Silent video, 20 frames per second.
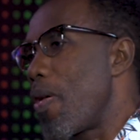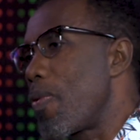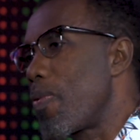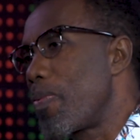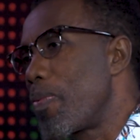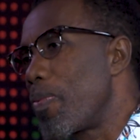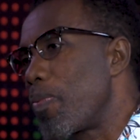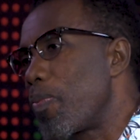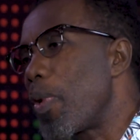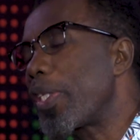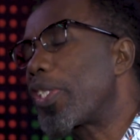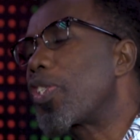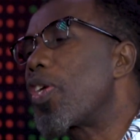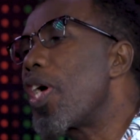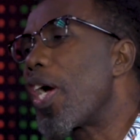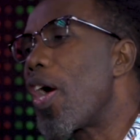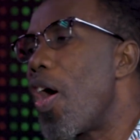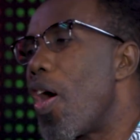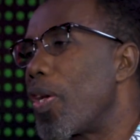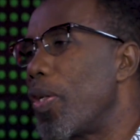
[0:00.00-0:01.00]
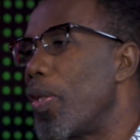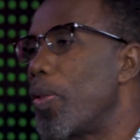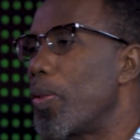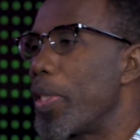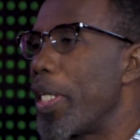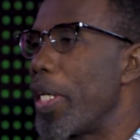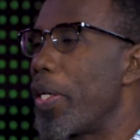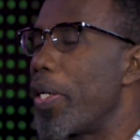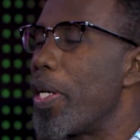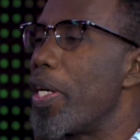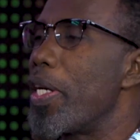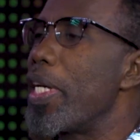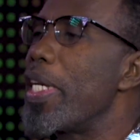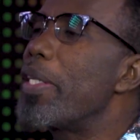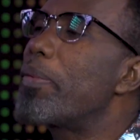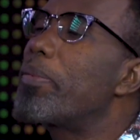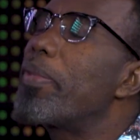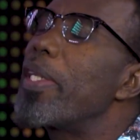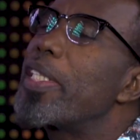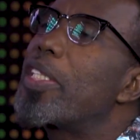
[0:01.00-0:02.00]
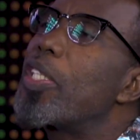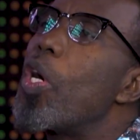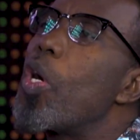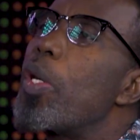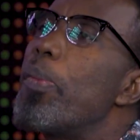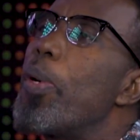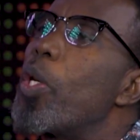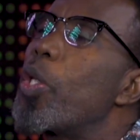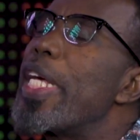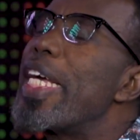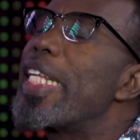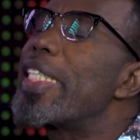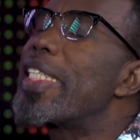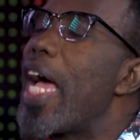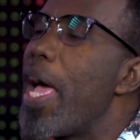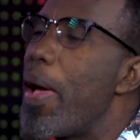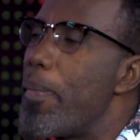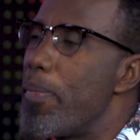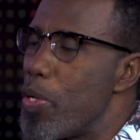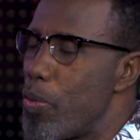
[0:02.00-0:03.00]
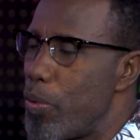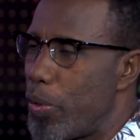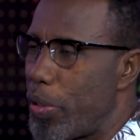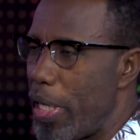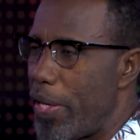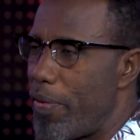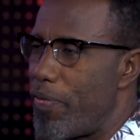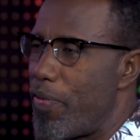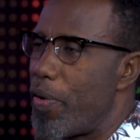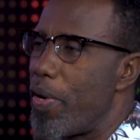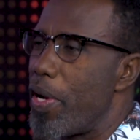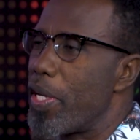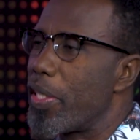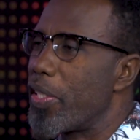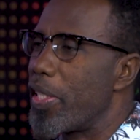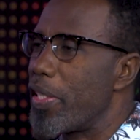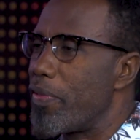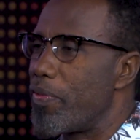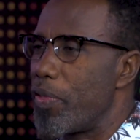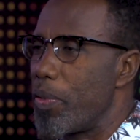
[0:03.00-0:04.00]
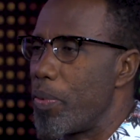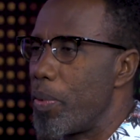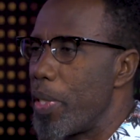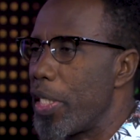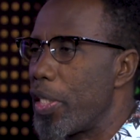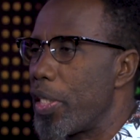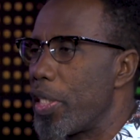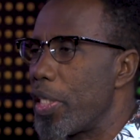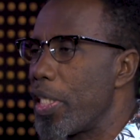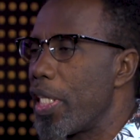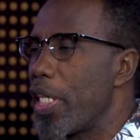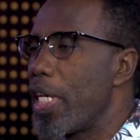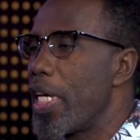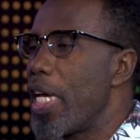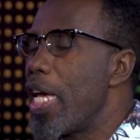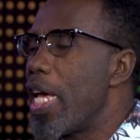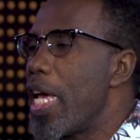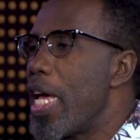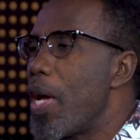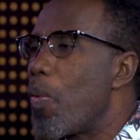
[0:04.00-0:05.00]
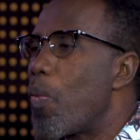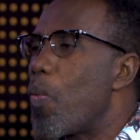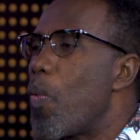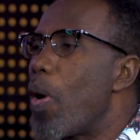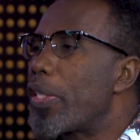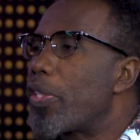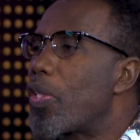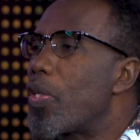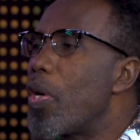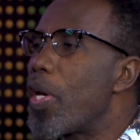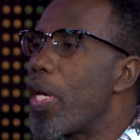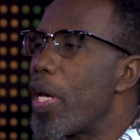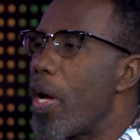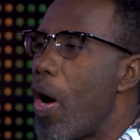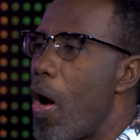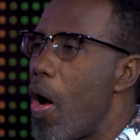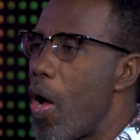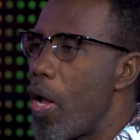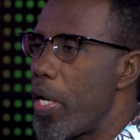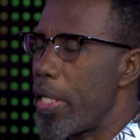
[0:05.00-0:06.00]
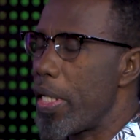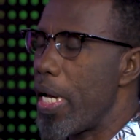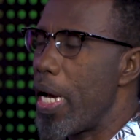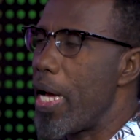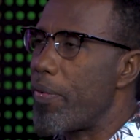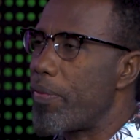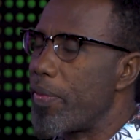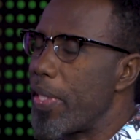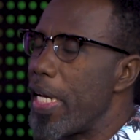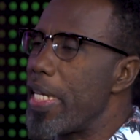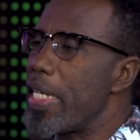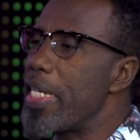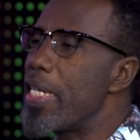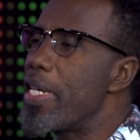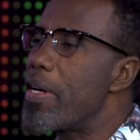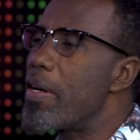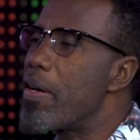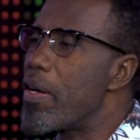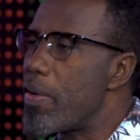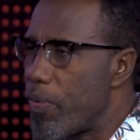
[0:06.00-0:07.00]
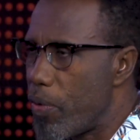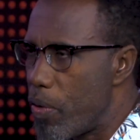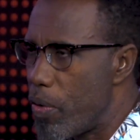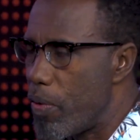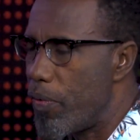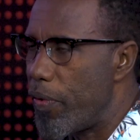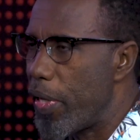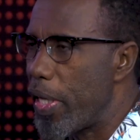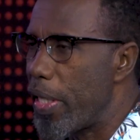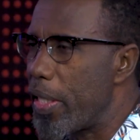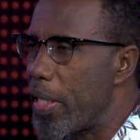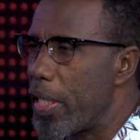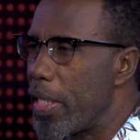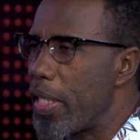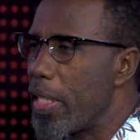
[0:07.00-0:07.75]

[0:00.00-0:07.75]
now. What's going on out there? Talk about the entire music for us, if you wish. What's going on after a year of COVID?